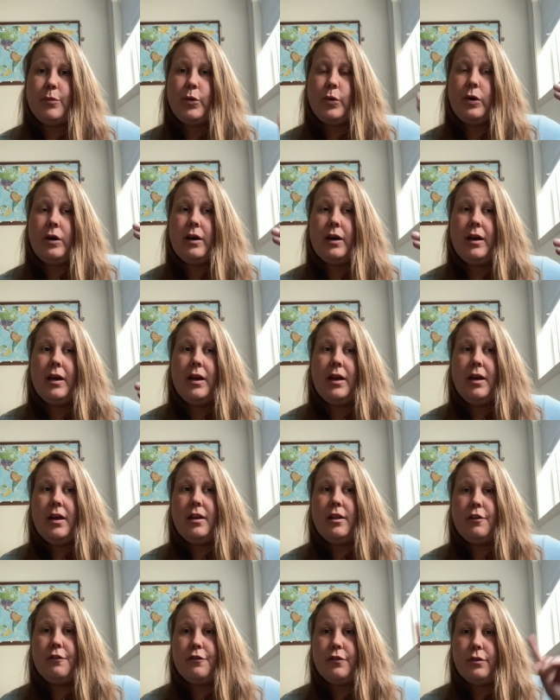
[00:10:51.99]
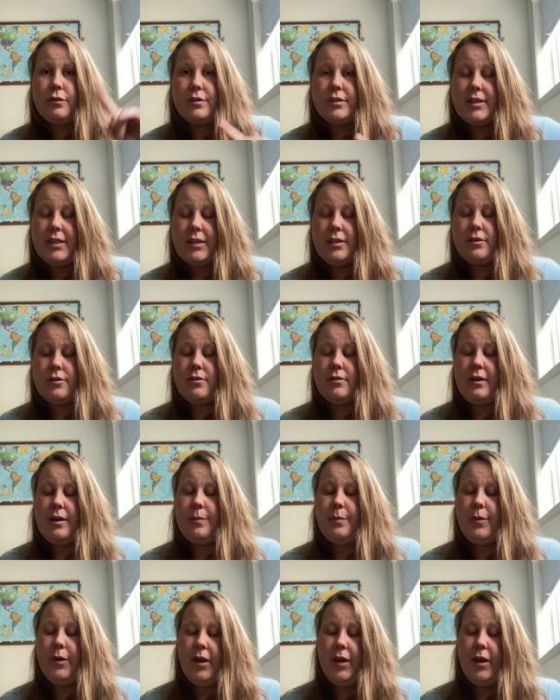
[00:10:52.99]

or the full seat grip.